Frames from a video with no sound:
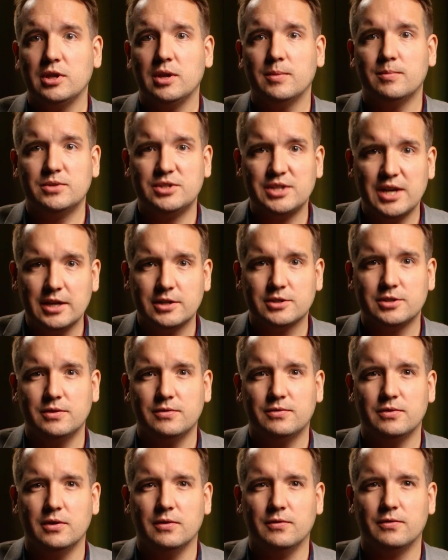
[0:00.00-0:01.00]
the
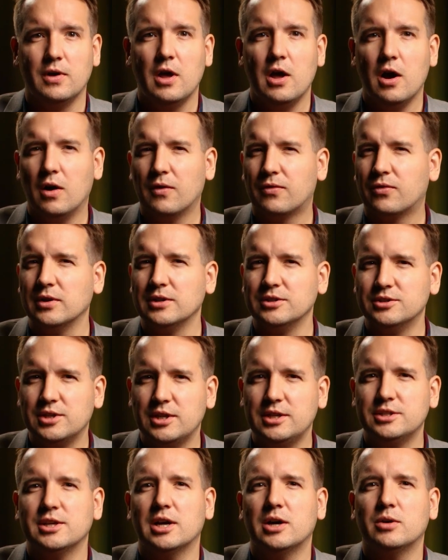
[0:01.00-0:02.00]
objective of offering
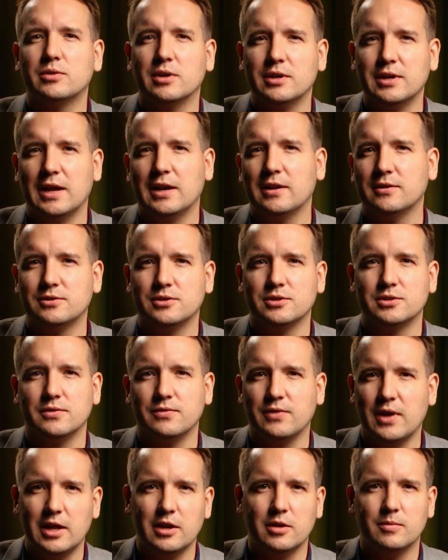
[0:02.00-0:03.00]
detailed analysis of
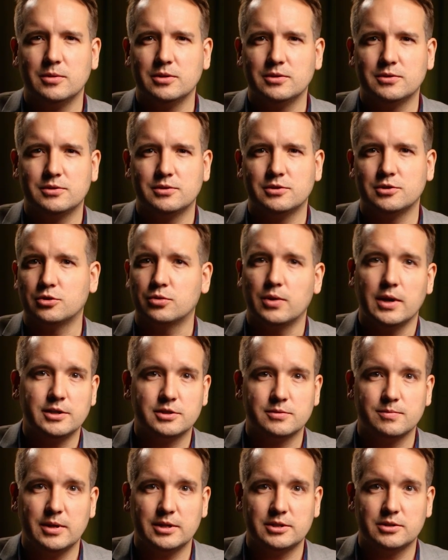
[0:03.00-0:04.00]
elements,
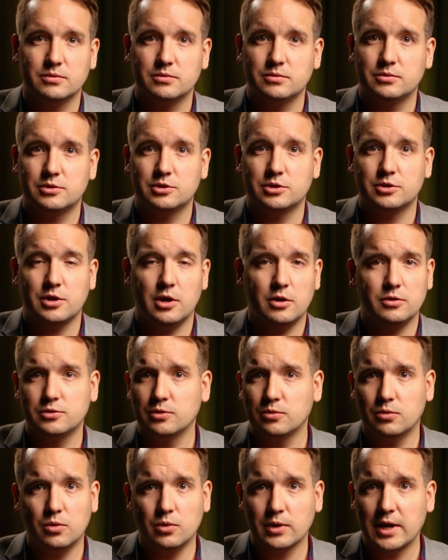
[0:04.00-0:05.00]
trace metals,
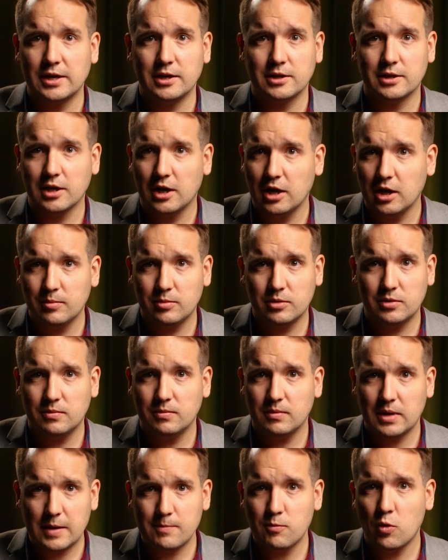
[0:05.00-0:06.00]
total organic carbon,
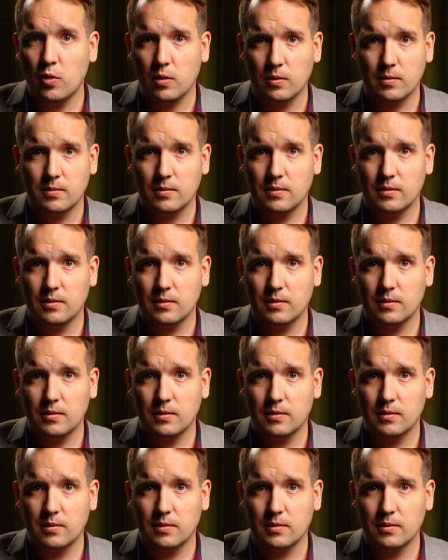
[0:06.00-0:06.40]
and more.